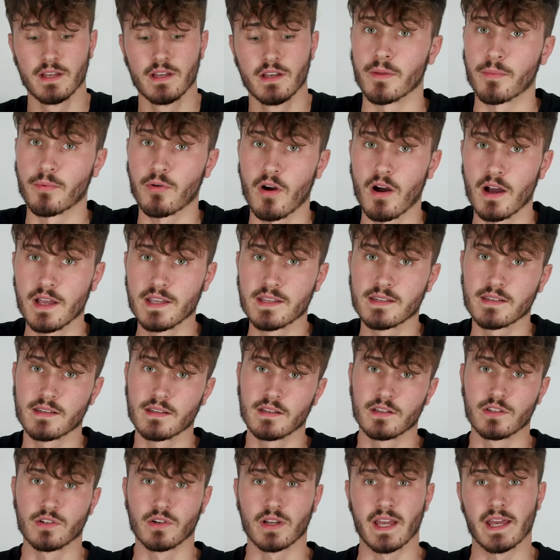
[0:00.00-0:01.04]
For the
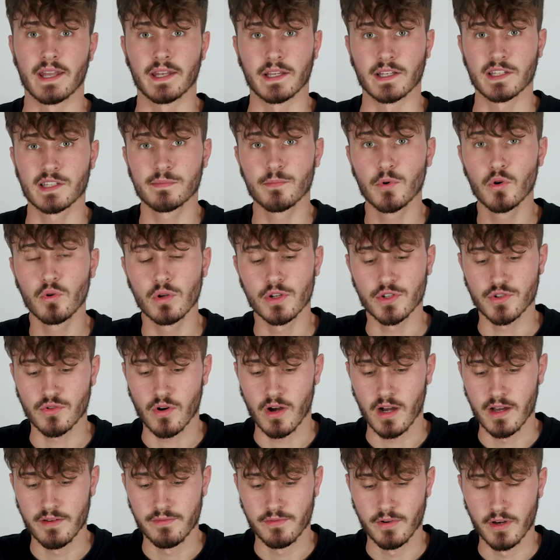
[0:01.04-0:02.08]
price, you're getting a smaller
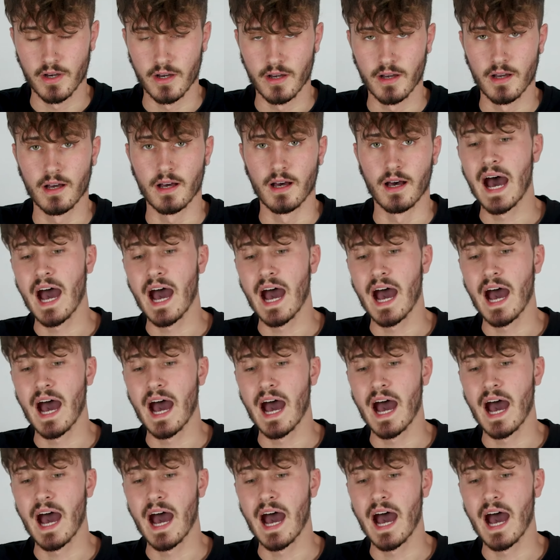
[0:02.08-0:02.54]
driver.